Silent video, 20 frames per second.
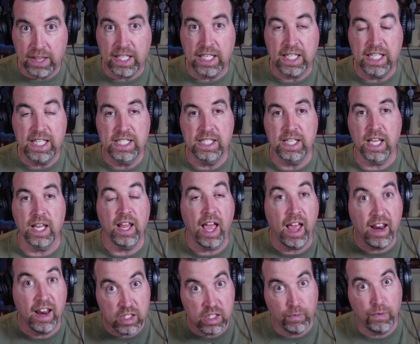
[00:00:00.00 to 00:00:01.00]
that he did
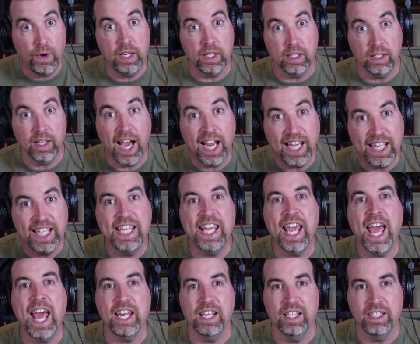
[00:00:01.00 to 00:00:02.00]
and it's funny. I
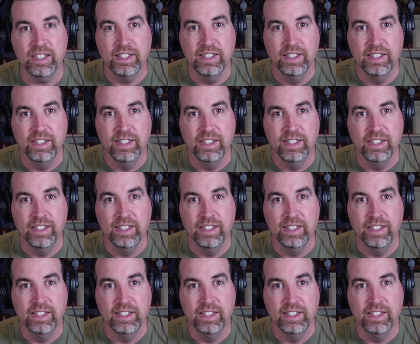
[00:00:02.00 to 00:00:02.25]
get it.